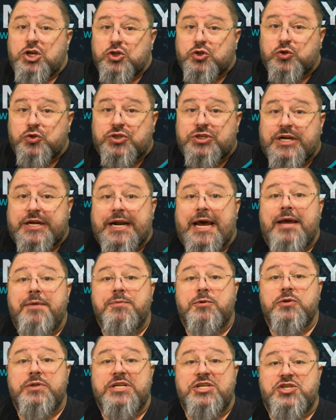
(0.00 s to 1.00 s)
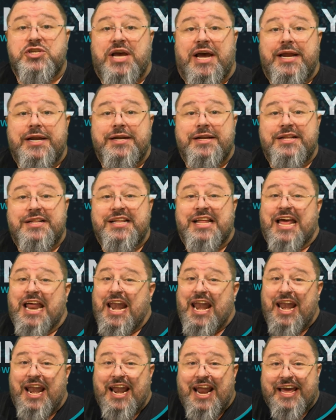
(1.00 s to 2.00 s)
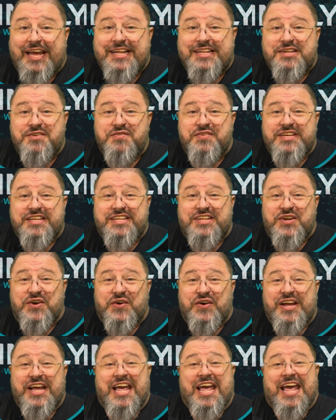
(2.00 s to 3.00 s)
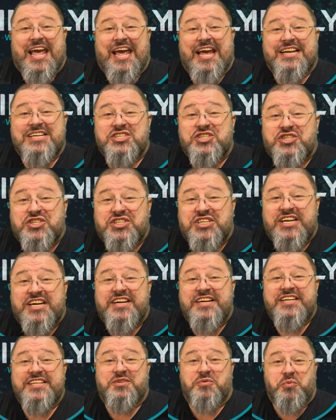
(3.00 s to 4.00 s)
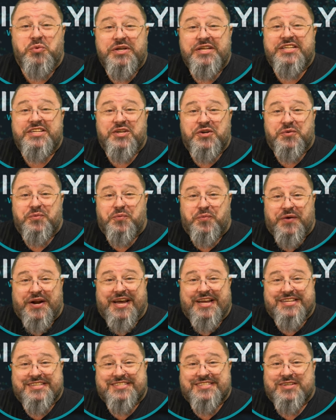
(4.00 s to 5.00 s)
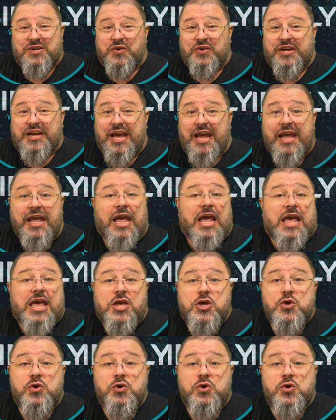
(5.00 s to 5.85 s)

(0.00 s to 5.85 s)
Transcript: Subscribe to the channel, like the video, and share it with your friends, okay?